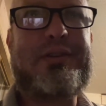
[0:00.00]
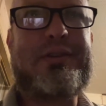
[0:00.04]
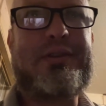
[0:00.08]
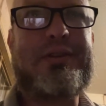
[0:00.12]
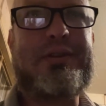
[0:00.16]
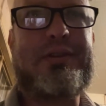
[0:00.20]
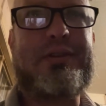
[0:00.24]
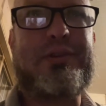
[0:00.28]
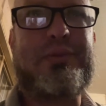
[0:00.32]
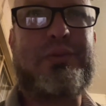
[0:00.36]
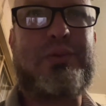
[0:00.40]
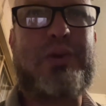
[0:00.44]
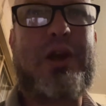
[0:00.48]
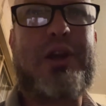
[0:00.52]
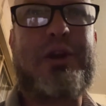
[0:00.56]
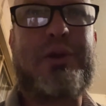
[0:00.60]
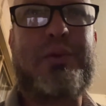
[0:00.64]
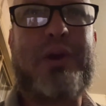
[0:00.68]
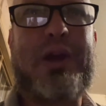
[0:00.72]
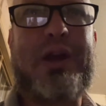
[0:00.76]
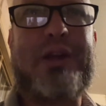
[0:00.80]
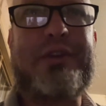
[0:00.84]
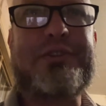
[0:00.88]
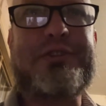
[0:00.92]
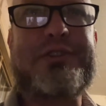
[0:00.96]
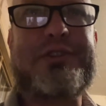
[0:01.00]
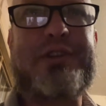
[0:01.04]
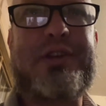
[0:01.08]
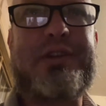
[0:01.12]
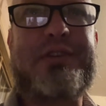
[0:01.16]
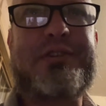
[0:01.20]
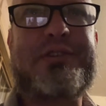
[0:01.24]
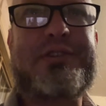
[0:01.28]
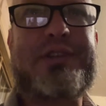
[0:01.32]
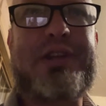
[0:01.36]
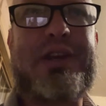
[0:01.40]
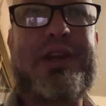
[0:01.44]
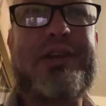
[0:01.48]
or right around
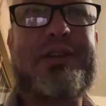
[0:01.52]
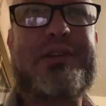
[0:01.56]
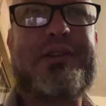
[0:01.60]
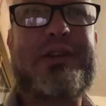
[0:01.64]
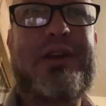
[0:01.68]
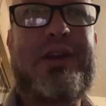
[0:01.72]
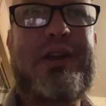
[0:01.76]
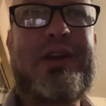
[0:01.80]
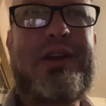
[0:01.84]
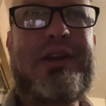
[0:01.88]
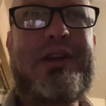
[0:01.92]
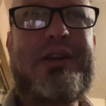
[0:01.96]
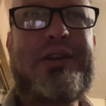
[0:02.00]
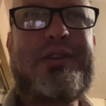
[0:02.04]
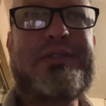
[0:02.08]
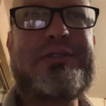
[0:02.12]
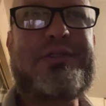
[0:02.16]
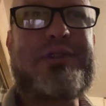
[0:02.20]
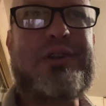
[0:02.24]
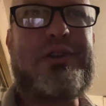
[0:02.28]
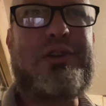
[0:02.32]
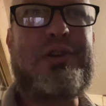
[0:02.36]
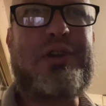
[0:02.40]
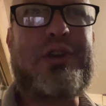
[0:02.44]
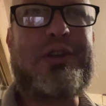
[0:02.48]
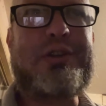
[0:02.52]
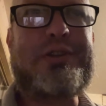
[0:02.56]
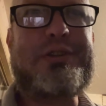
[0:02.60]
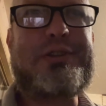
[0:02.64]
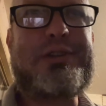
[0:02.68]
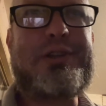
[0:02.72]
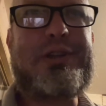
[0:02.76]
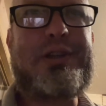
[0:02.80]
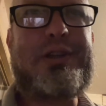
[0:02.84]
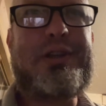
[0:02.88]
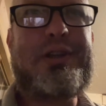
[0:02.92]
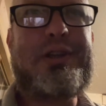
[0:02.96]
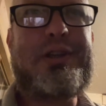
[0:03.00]
sunset, so you can
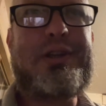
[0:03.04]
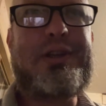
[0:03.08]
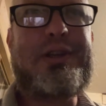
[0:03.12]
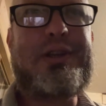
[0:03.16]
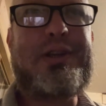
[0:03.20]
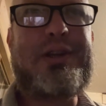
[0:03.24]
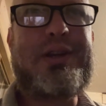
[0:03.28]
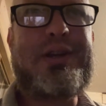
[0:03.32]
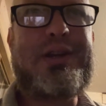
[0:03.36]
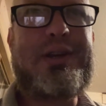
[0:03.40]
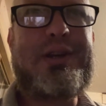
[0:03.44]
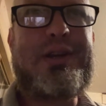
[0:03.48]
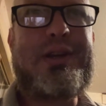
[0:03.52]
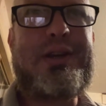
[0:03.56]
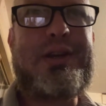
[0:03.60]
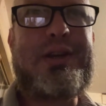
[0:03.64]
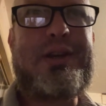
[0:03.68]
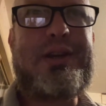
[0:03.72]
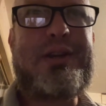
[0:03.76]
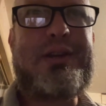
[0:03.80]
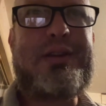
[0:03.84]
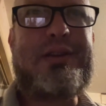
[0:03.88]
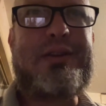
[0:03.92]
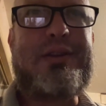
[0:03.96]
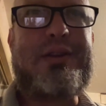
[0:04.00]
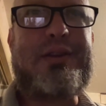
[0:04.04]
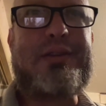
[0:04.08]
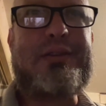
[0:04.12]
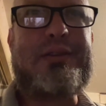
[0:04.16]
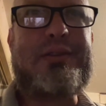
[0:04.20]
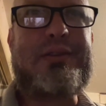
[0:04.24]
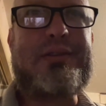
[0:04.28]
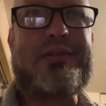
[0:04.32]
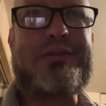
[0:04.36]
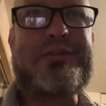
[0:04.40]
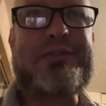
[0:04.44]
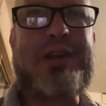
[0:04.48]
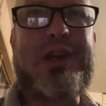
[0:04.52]
see
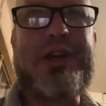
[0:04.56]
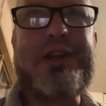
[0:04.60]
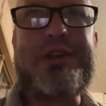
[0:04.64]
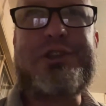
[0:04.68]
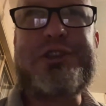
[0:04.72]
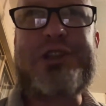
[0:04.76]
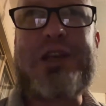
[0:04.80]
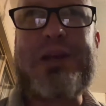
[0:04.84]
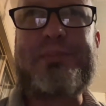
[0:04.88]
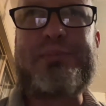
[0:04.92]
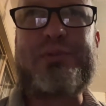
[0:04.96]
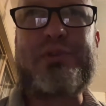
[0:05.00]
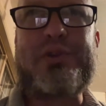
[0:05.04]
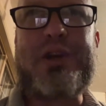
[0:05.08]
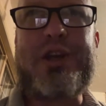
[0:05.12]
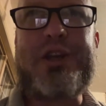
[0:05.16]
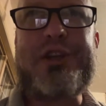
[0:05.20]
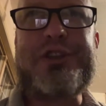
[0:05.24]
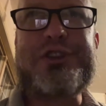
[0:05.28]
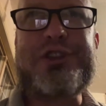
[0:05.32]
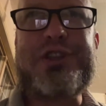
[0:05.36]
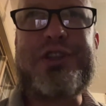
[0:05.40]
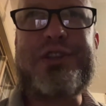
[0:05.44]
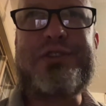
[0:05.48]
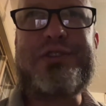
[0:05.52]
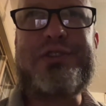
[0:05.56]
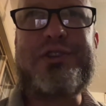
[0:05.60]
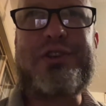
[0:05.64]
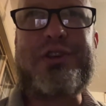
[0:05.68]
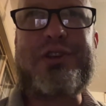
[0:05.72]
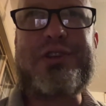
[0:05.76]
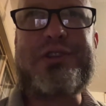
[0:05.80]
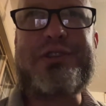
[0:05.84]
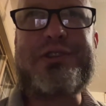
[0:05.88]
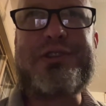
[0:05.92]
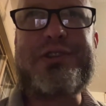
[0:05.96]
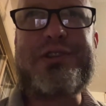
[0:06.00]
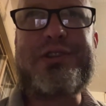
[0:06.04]
the stage separations. You can
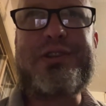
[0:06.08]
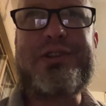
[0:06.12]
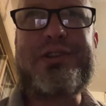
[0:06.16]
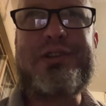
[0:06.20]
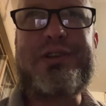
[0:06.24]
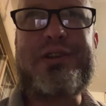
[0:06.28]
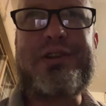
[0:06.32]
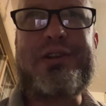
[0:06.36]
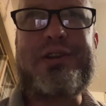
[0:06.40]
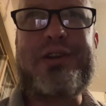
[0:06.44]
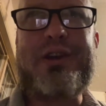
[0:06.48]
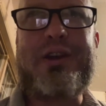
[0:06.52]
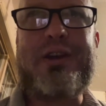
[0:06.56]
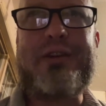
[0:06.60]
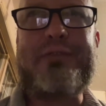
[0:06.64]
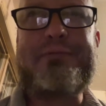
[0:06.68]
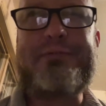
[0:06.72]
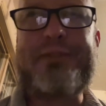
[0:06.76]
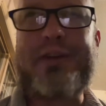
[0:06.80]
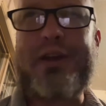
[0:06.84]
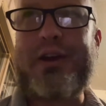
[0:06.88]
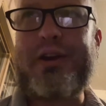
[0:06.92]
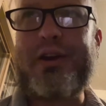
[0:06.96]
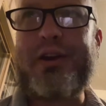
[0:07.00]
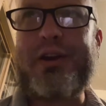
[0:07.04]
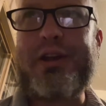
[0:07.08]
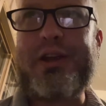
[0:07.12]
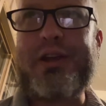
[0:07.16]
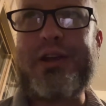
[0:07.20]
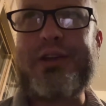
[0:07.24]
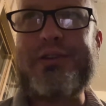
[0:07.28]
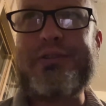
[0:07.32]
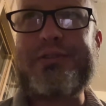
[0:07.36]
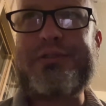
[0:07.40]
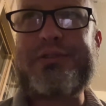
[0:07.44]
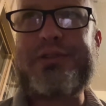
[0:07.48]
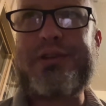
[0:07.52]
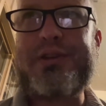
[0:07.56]
see the
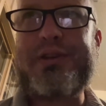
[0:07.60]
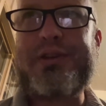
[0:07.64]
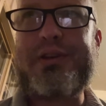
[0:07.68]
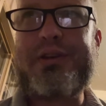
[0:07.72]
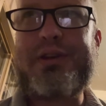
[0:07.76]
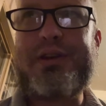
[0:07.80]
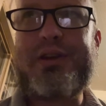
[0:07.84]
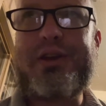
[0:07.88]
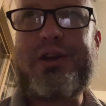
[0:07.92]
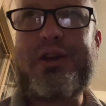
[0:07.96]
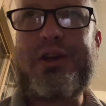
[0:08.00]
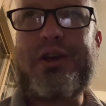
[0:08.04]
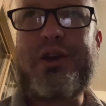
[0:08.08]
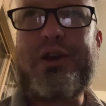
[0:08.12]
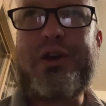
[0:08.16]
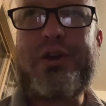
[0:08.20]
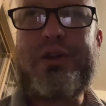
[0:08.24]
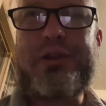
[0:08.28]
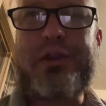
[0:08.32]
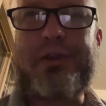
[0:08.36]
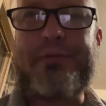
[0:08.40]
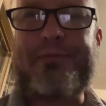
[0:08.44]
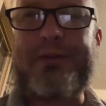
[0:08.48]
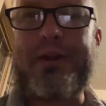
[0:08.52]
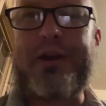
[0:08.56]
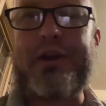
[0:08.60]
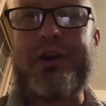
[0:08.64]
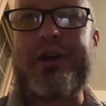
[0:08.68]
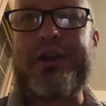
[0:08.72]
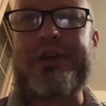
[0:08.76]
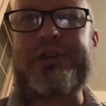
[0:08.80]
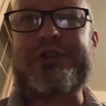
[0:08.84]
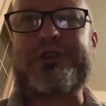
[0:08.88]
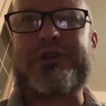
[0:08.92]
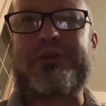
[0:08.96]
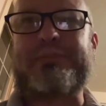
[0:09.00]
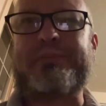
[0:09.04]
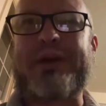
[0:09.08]
fairings. The
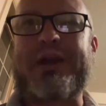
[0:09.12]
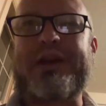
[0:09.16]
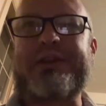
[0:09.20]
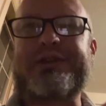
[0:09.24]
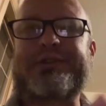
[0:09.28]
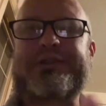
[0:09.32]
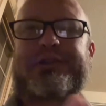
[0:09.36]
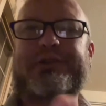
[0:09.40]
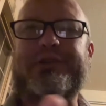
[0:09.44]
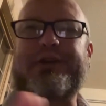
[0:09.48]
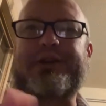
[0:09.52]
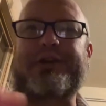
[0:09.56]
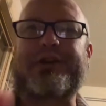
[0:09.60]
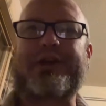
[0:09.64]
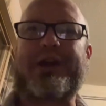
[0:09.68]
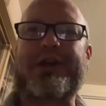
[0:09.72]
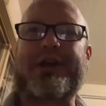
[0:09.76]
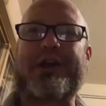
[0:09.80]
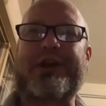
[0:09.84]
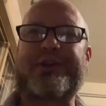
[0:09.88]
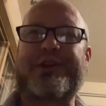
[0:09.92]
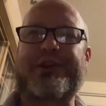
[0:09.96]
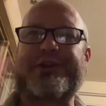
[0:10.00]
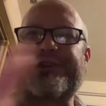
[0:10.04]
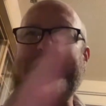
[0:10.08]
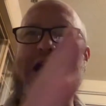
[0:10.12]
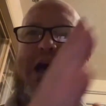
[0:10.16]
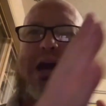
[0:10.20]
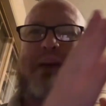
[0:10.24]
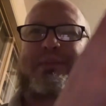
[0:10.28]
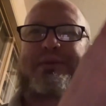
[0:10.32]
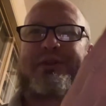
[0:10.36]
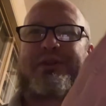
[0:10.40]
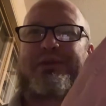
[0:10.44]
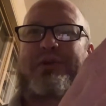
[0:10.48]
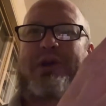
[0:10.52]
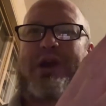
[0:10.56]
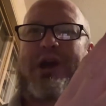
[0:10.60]
fairings are basically like on the top of
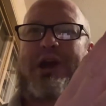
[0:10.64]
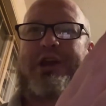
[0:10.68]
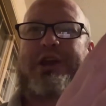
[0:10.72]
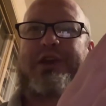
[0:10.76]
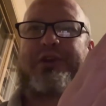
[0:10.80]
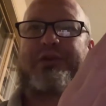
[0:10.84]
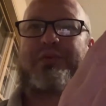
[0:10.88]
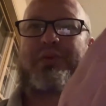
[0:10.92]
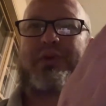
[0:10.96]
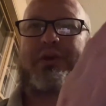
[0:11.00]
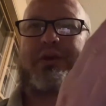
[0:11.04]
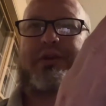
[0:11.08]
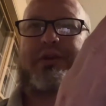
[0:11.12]
the rocket where